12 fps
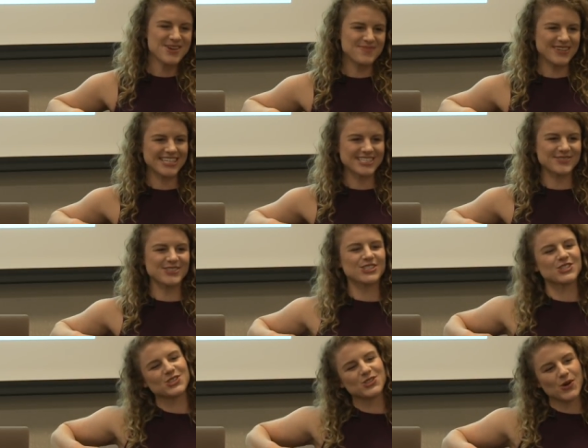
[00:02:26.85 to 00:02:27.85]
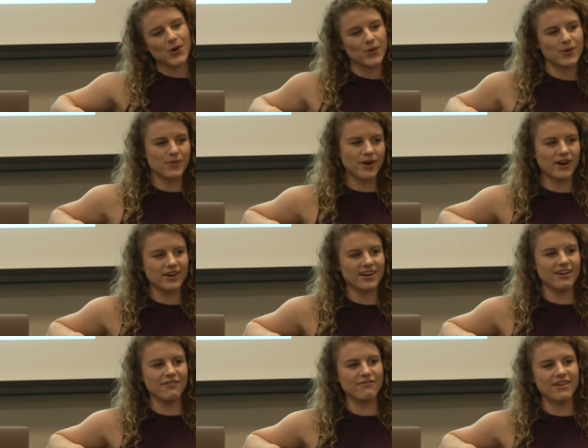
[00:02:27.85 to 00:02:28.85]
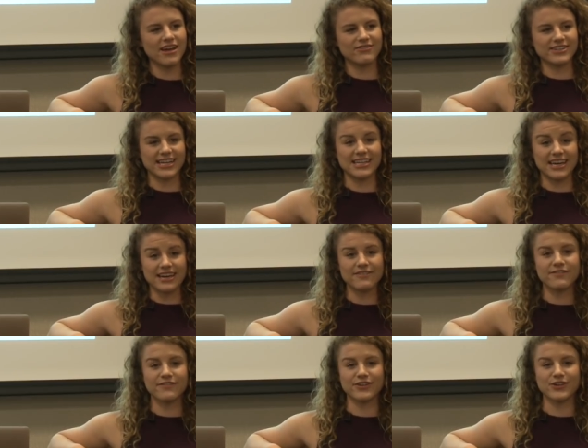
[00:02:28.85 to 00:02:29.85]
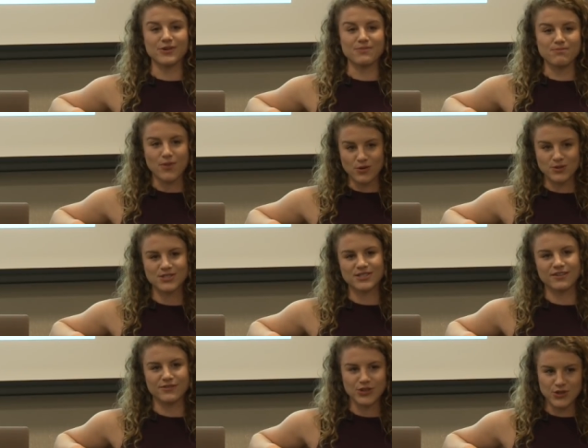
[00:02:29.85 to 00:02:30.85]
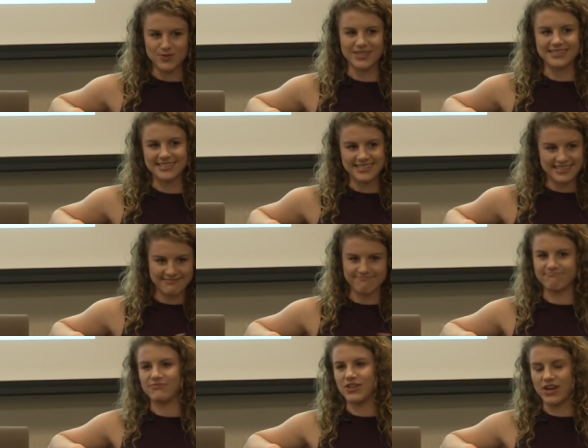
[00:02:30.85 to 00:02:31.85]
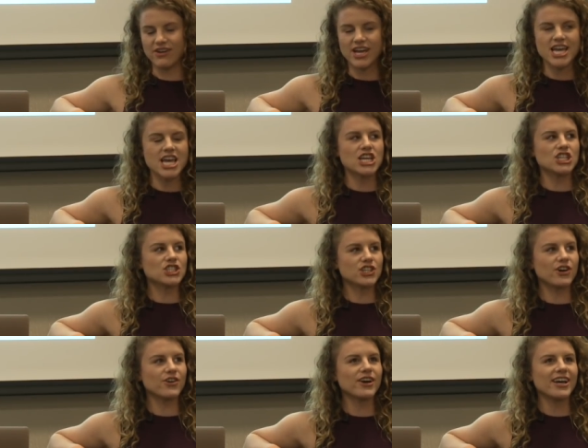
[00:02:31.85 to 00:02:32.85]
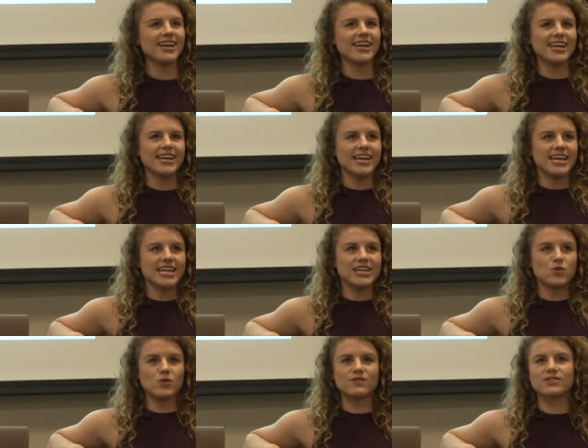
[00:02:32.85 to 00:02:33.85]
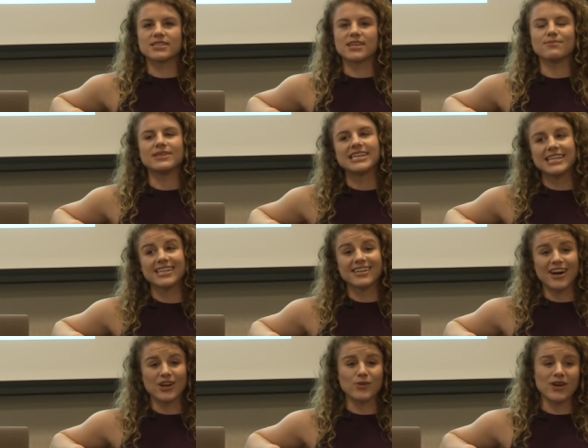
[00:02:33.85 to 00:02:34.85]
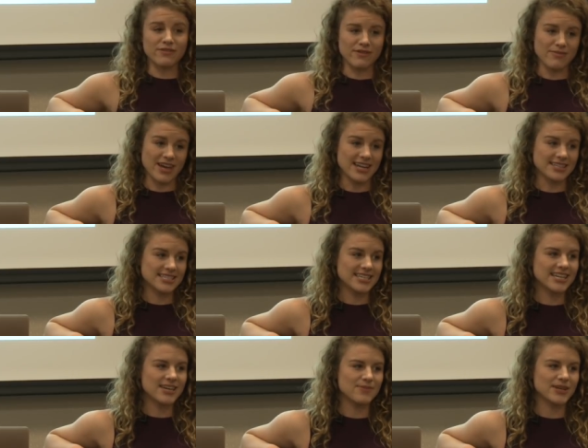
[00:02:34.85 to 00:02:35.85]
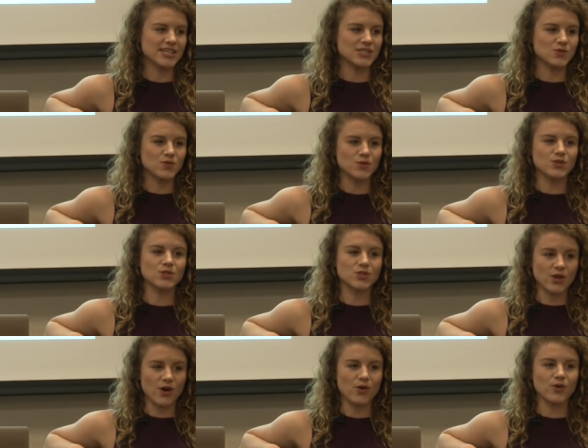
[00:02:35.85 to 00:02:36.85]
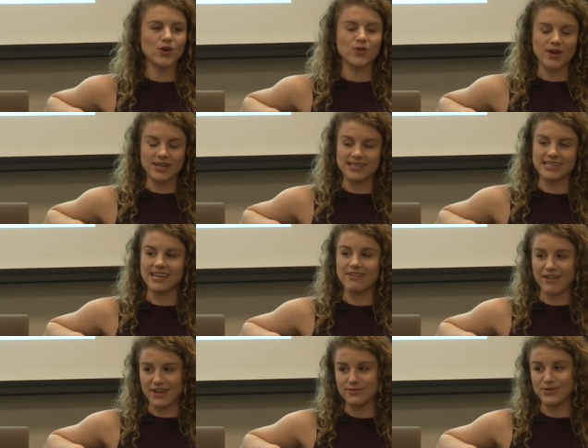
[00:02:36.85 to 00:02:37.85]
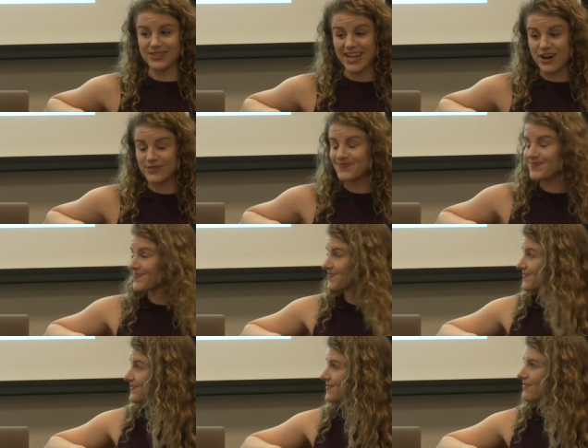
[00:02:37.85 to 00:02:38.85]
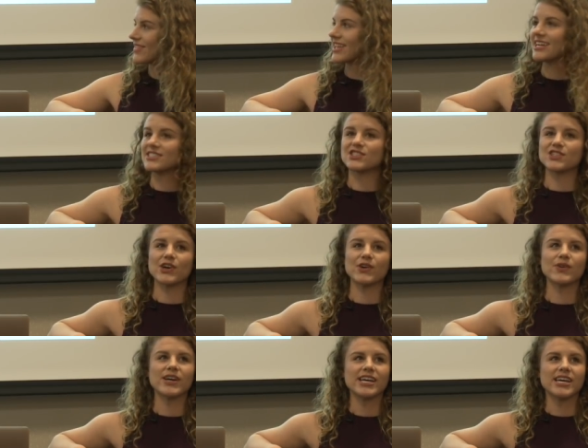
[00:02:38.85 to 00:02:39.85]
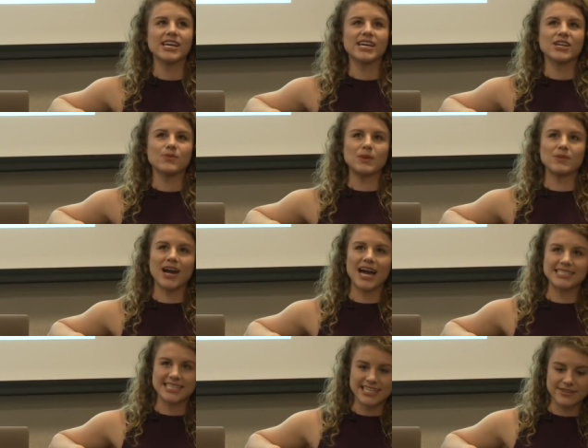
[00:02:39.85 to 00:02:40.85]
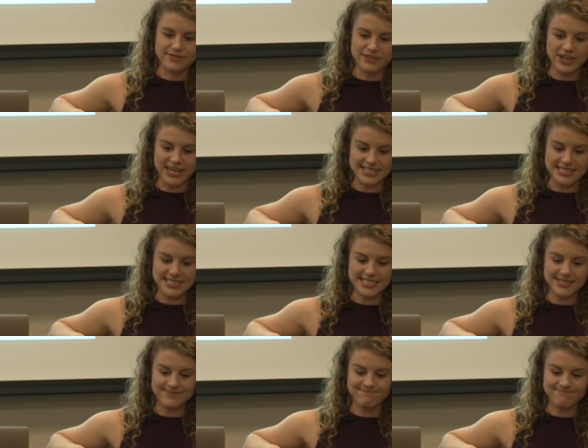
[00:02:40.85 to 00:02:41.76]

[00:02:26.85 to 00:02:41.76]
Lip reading: because it was just so a part of everyday life for most of humans, you know. So we've just completely gone away from that because food is so readily available now. And so people kind of take it for granted,